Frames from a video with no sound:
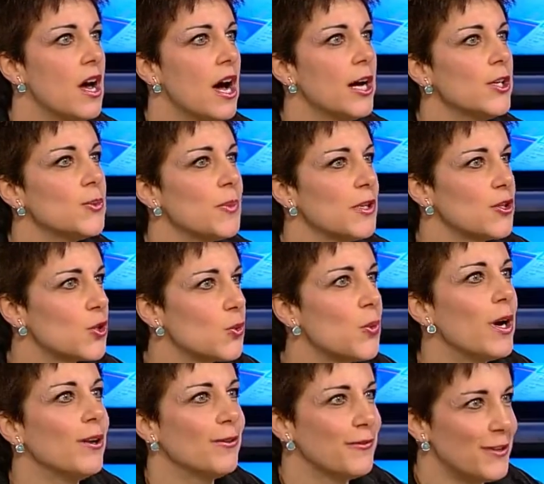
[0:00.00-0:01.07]
I spent
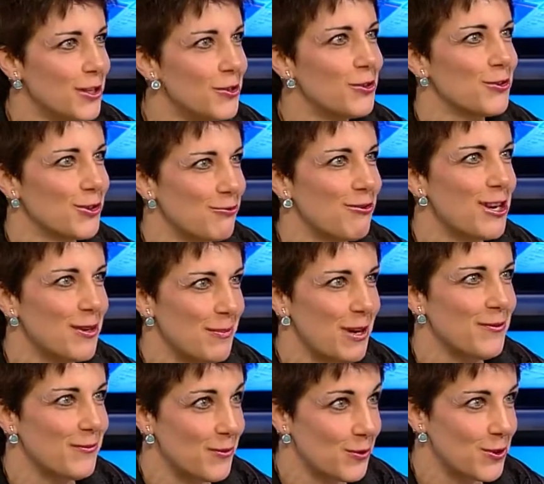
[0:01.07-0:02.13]
12 years writing my
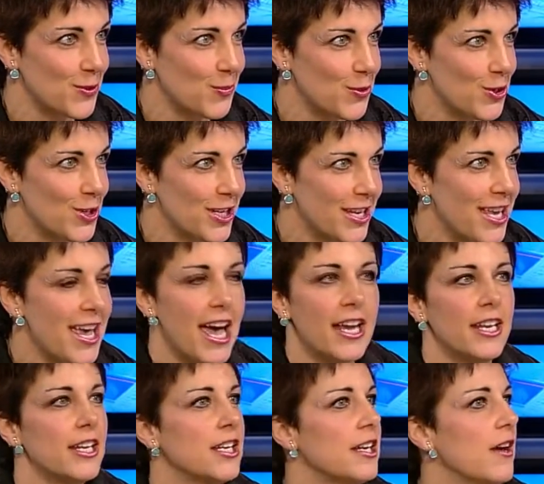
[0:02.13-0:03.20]
first book,
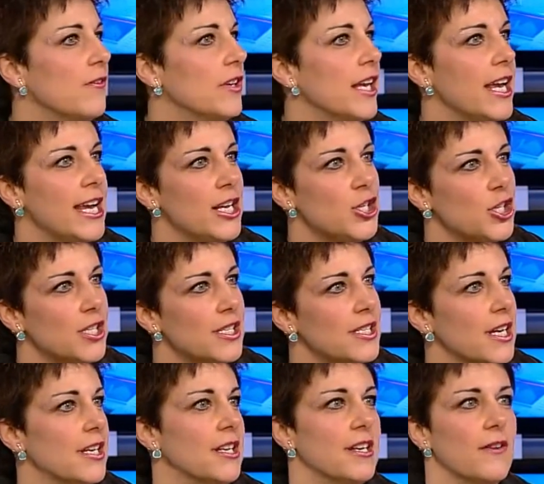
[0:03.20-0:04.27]
and I didn't have an agent,
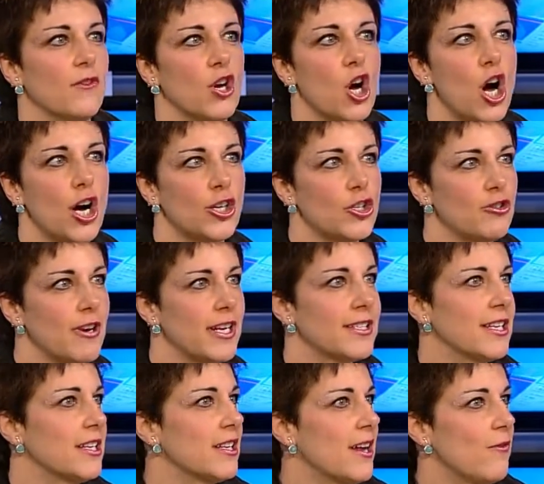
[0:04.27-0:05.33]
I didn't have a
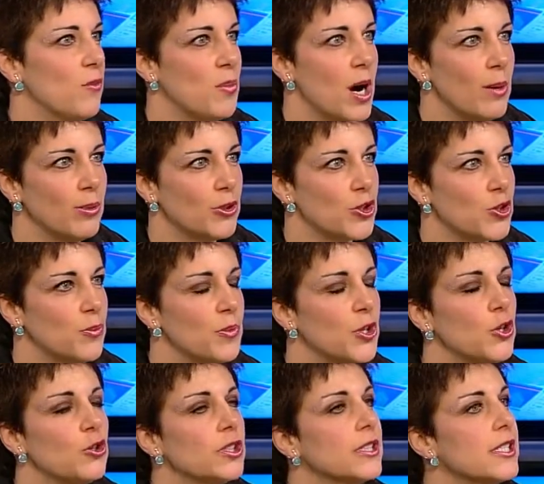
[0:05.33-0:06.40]
contract, I didn't have a publisher. But
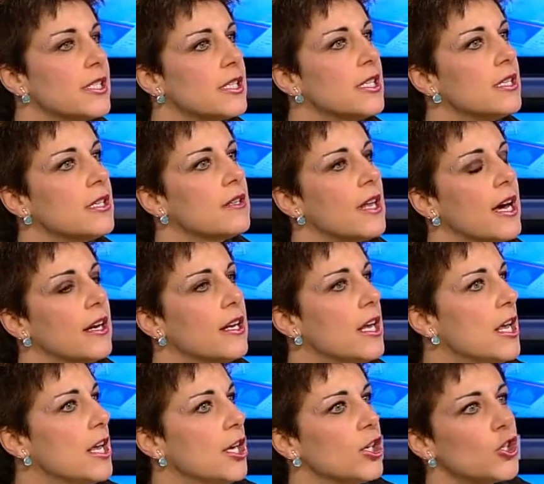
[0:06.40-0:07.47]
you're listening to that
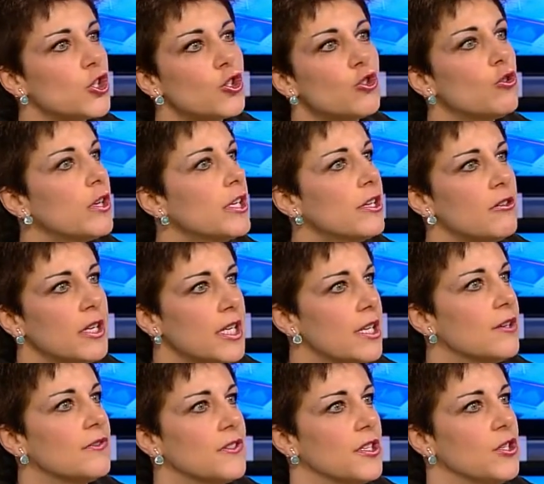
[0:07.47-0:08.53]
extraordinary
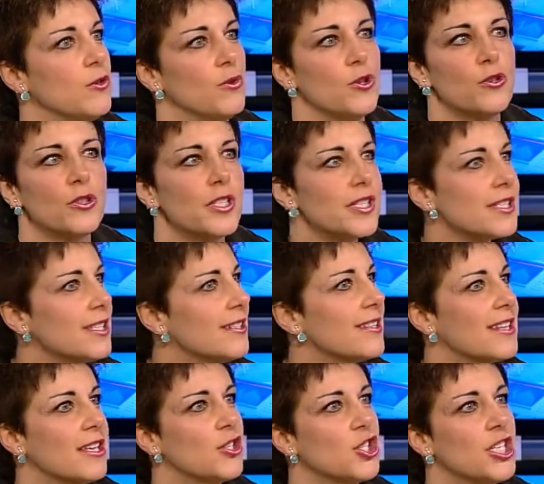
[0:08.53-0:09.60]
gift in you. You're listening to
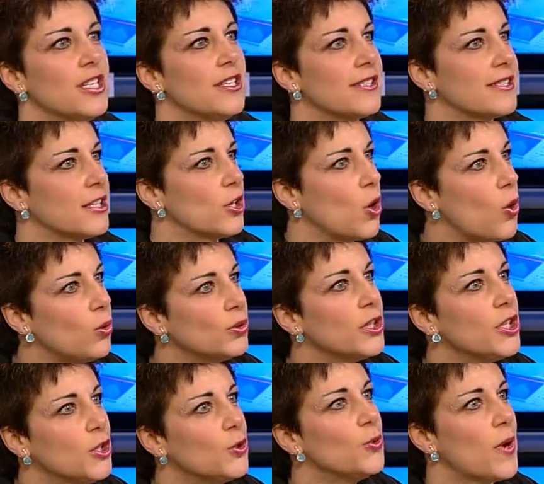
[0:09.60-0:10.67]
that genius that only
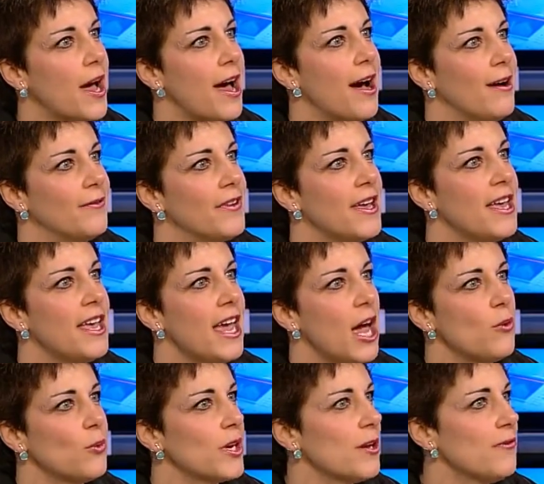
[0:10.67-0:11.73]
you have.
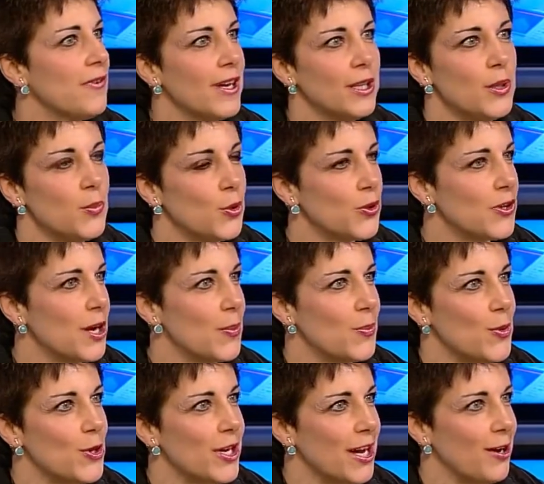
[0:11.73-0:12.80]
And when I finally put that
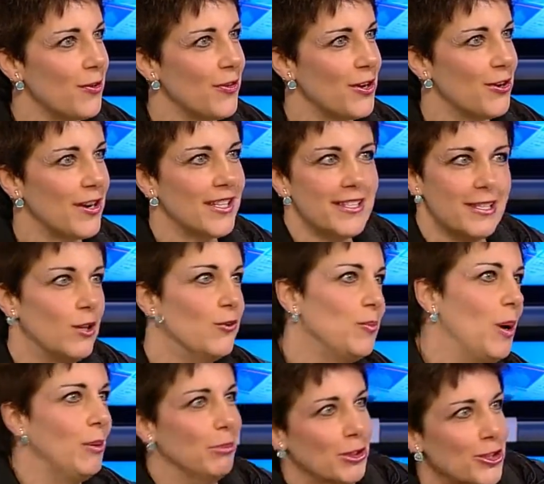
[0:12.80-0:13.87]
book out there, I
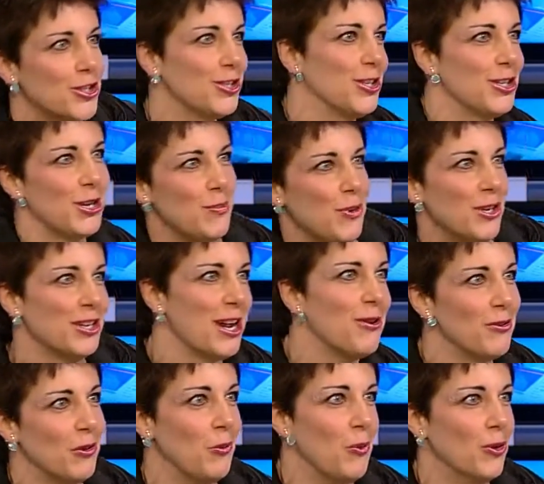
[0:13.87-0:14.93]
self-published it, and I put it
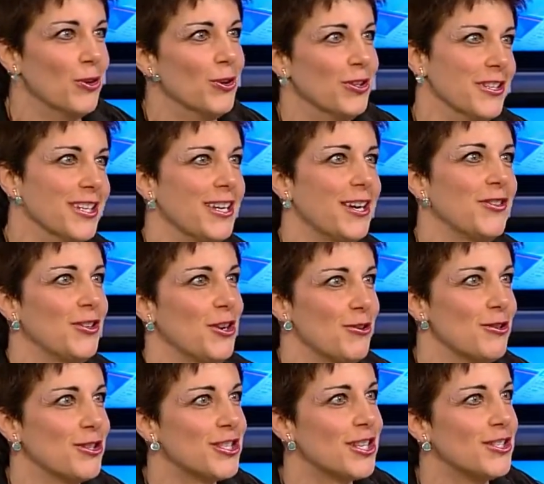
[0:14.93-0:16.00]
out in the world, and I got the
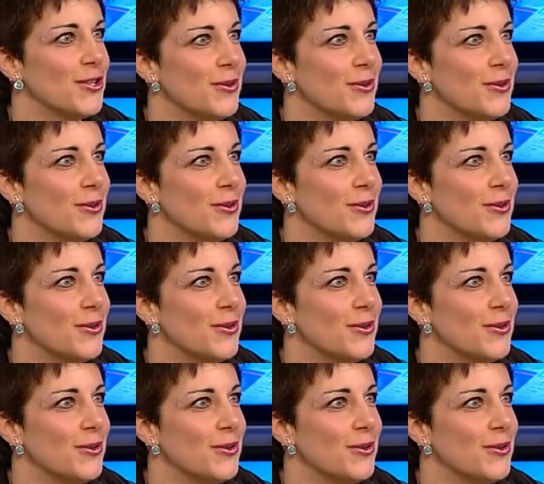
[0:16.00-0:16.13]
courage to do it.